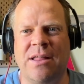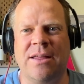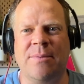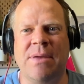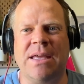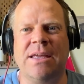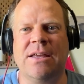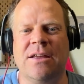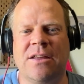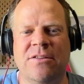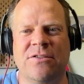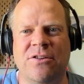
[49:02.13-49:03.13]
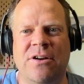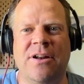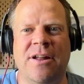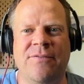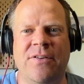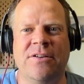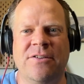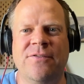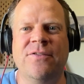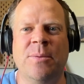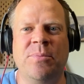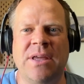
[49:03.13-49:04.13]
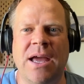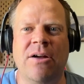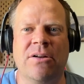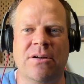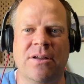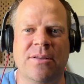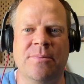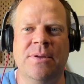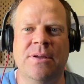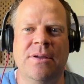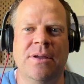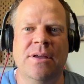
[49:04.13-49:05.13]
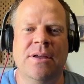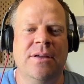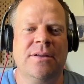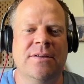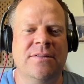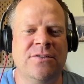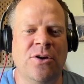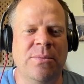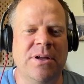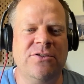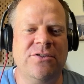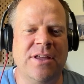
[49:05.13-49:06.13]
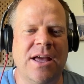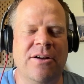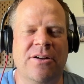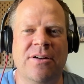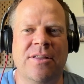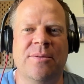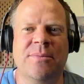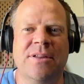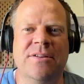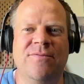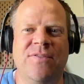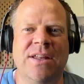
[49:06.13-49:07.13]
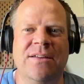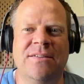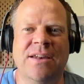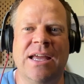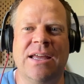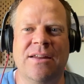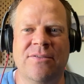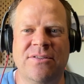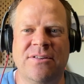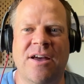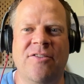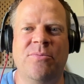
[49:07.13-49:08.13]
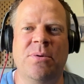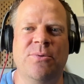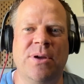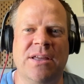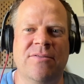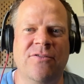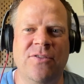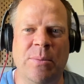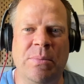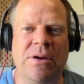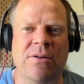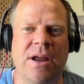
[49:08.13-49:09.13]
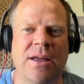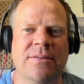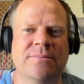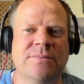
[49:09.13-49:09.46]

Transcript: Like making a concerted effort to flip the algorithm because so much the algorithm can feed us negative stuff, but we can flip it, right?